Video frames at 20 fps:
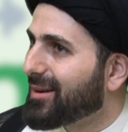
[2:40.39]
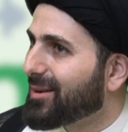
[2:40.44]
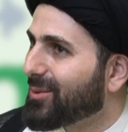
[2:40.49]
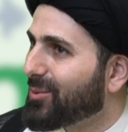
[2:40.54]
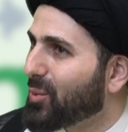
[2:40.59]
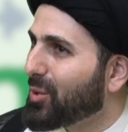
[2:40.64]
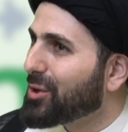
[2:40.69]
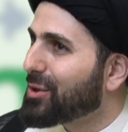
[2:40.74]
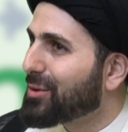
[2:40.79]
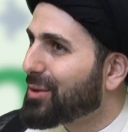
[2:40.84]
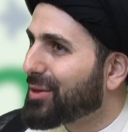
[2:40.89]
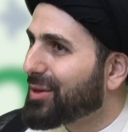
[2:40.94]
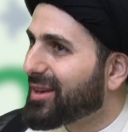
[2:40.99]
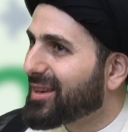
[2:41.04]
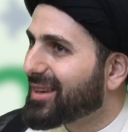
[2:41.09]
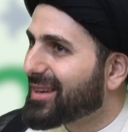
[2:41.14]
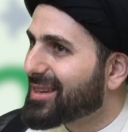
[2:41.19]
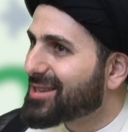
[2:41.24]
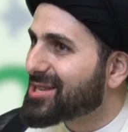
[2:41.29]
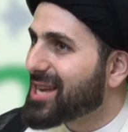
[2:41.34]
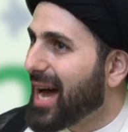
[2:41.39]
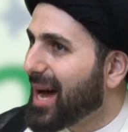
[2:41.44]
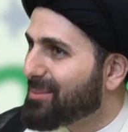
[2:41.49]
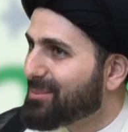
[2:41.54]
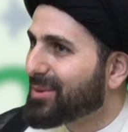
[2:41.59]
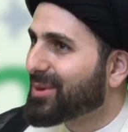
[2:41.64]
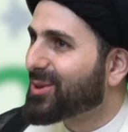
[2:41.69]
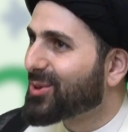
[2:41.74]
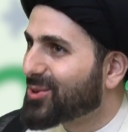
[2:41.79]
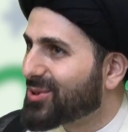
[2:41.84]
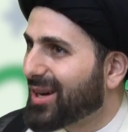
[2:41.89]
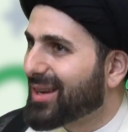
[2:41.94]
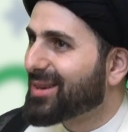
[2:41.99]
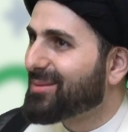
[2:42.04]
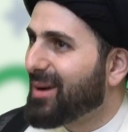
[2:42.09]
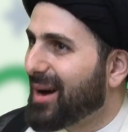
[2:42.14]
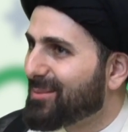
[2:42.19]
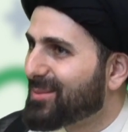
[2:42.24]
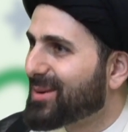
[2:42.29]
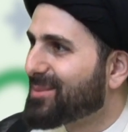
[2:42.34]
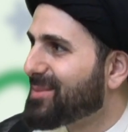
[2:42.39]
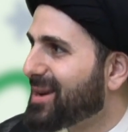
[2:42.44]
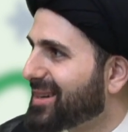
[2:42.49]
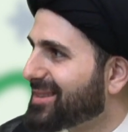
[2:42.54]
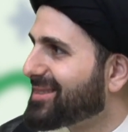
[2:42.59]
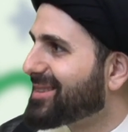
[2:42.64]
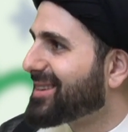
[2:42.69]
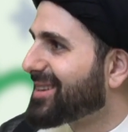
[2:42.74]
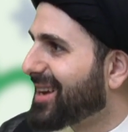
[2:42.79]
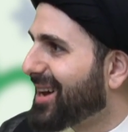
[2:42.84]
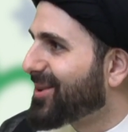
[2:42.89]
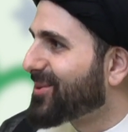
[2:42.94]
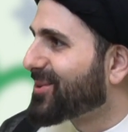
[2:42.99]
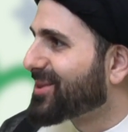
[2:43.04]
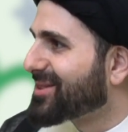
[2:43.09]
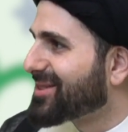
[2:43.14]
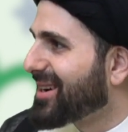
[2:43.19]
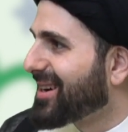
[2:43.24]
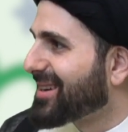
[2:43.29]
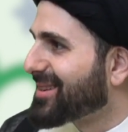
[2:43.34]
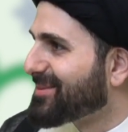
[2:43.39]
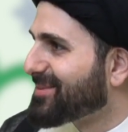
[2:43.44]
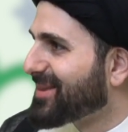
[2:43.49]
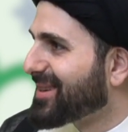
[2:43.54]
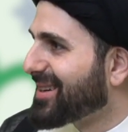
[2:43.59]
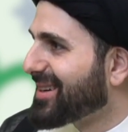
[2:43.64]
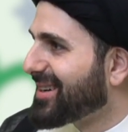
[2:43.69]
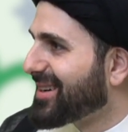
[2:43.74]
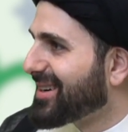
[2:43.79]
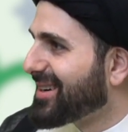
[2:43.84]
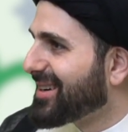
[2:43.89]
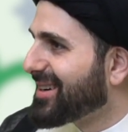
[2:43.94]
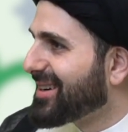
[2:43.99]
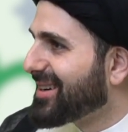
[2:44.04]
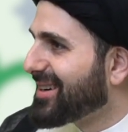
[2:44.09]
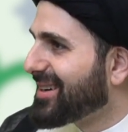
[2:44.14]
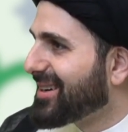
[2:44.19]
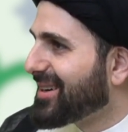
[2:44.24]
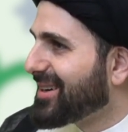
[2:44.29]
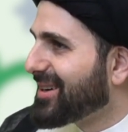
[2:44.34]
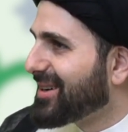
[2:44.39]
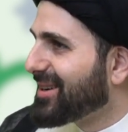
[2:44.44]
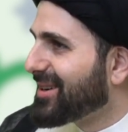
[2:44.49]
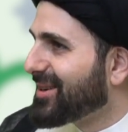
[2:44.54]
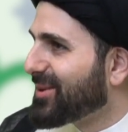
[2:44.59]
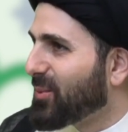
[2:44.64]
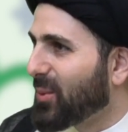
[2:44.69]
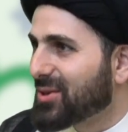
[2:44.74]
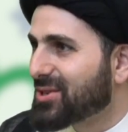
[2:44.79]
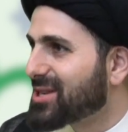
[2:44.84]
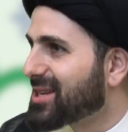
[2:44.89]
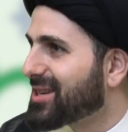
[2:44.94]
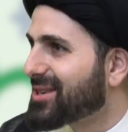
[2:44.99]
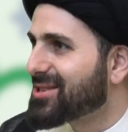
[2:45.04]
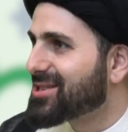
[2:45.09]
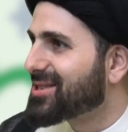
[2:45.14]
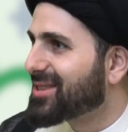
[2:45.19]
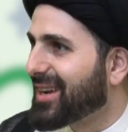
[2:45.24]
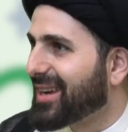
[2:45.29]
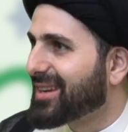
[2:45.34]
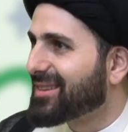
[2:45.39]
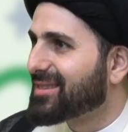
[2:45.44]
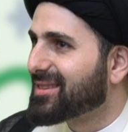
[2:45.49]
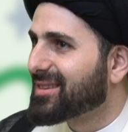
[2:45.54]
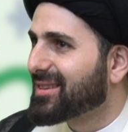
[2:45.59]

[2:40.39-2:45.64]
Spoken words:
What do you think is happening to Al-Imam al-Mahdi now? What's his state?